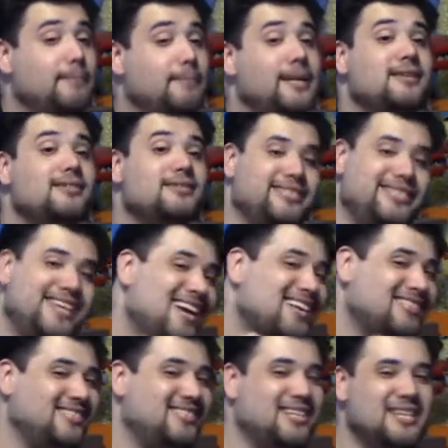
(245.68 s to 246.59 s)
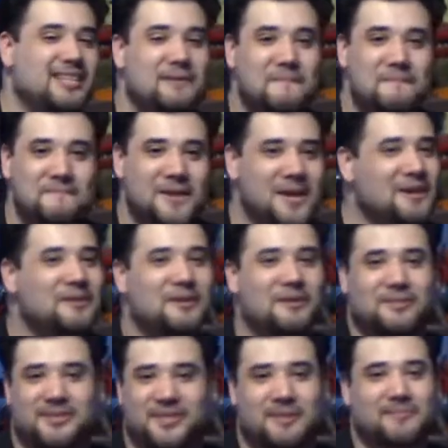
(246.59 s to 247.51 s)
means, yes, in the middle
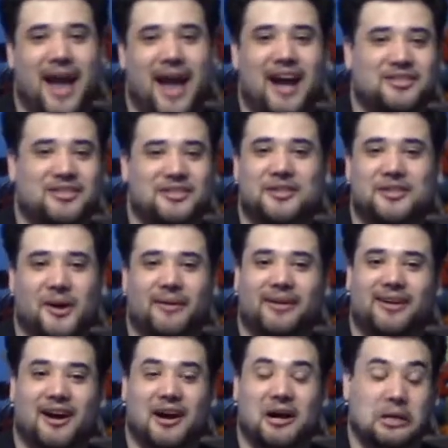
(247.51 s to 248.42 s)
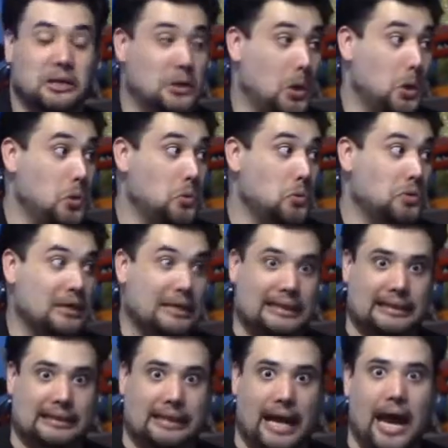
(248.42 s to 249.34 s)
of some action going on, and holy
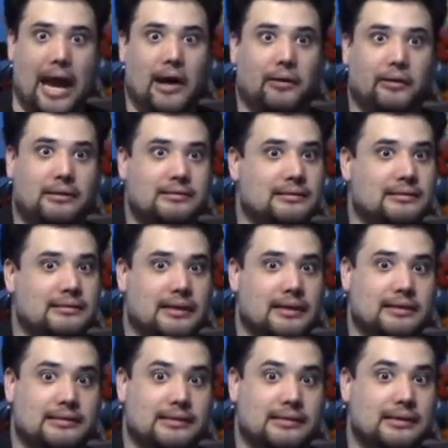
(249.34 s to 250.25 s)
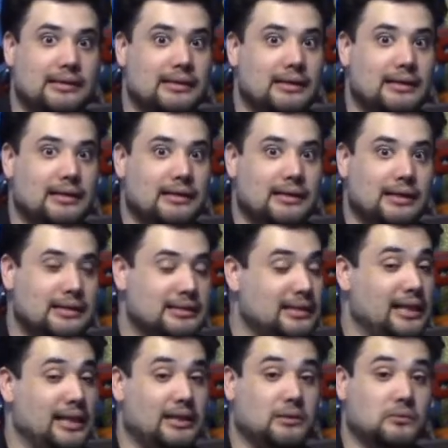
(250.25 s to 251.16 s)
cow, this is
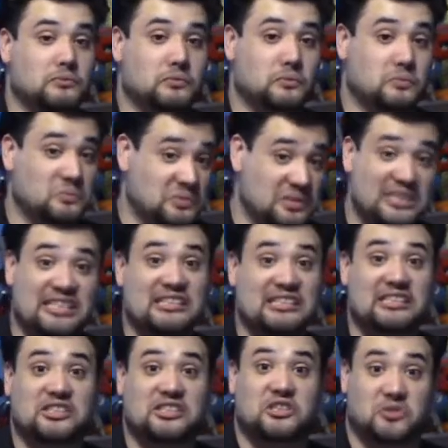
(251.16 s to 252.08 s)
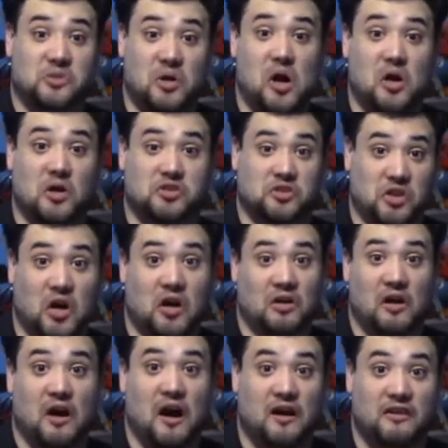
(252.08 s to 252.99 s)
like a really strong
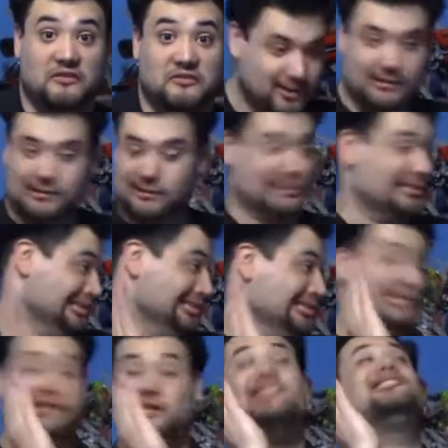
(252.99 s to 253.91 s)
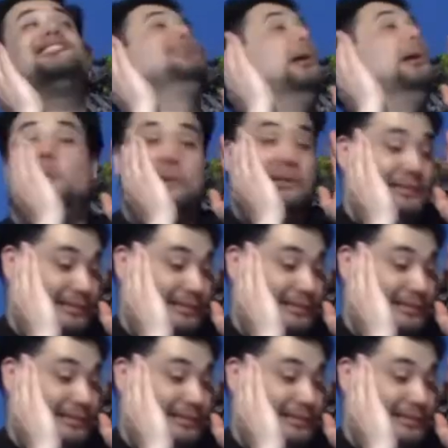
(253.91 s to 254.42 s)
start off. 'Cause shit's going